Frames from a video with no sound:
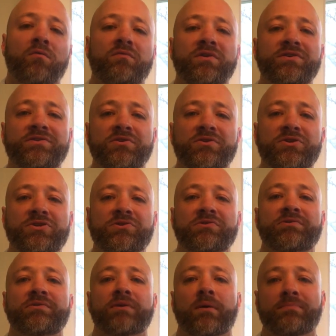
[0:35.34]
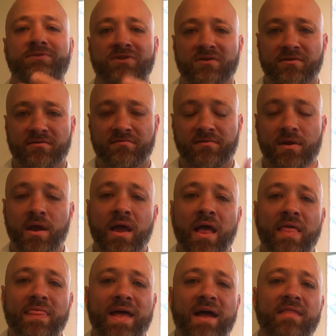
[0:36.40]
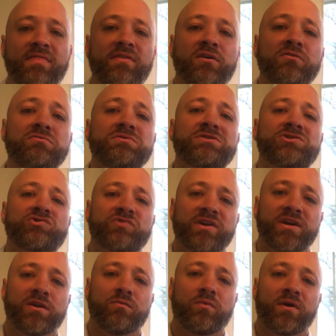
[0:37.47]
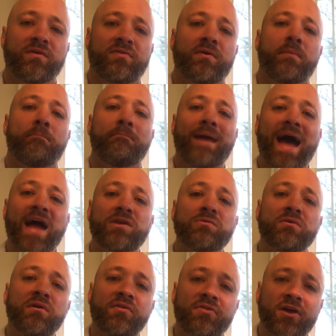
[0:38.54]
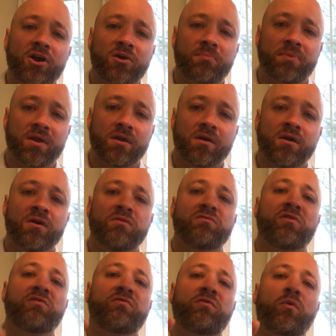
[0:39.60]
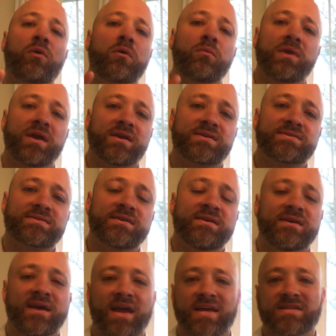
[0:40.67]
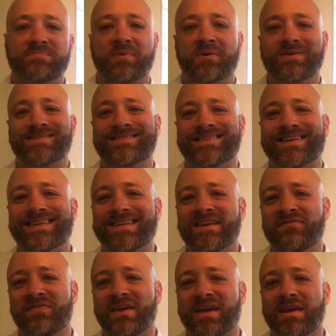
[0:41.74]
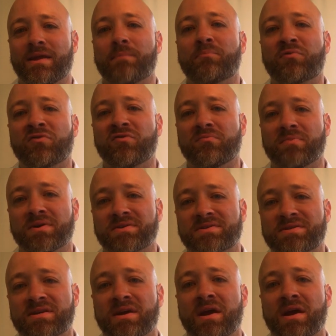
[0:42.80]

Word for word: researchers observed that those treated with manual therapy for 4 weeks experienced significant improvements